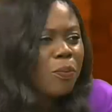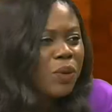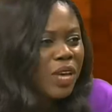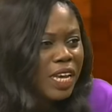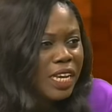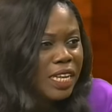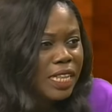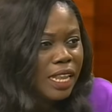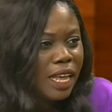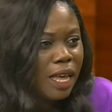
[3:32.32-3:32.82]

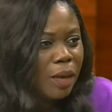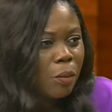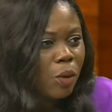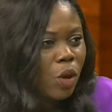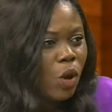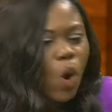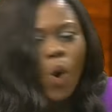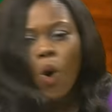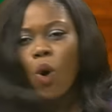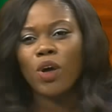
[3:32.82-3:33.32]
paying them,
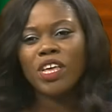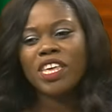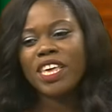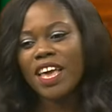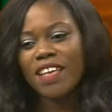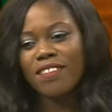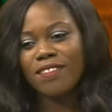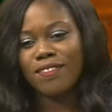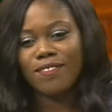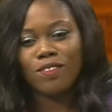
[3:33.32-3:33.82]
or
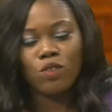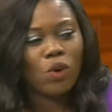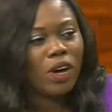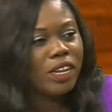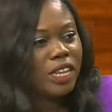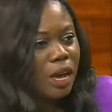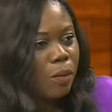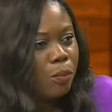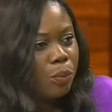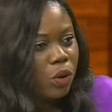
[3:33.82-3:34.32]
yes, you are
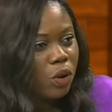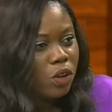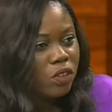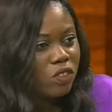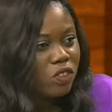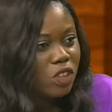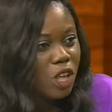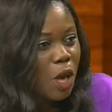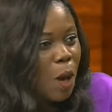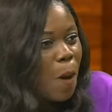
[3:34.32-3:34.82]
their
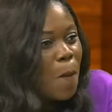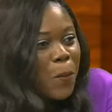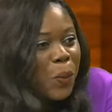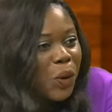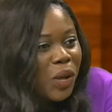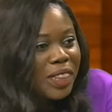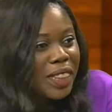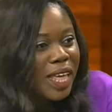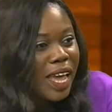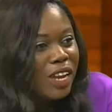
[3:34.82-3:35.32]
boss.
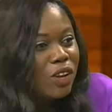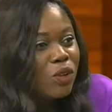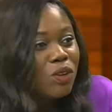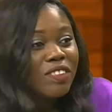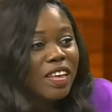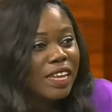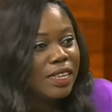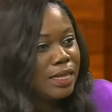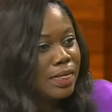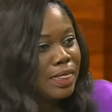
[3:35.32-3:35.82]
But then those
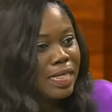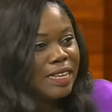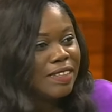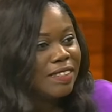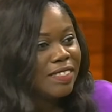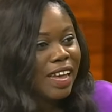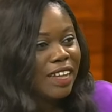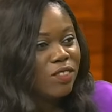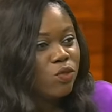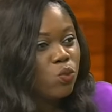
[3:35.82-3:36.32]
are the things
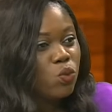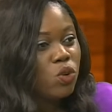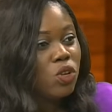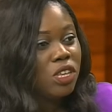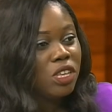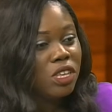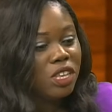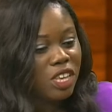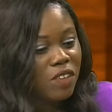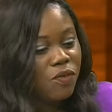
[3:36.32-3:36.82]
that will
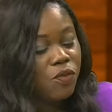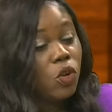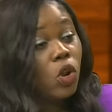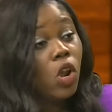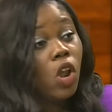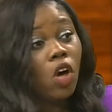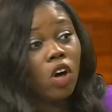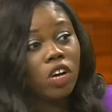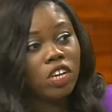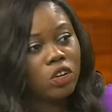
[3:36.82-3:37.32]
give you
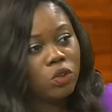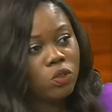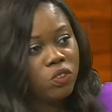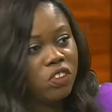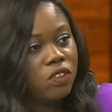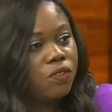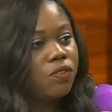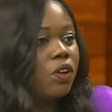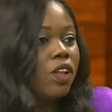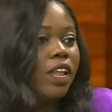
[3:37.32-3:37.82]

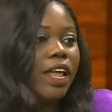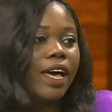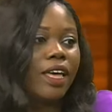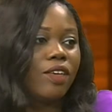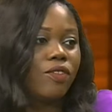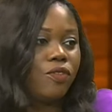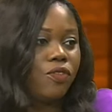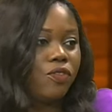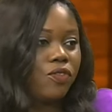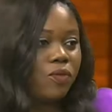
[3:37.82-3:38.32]
loyalty for life.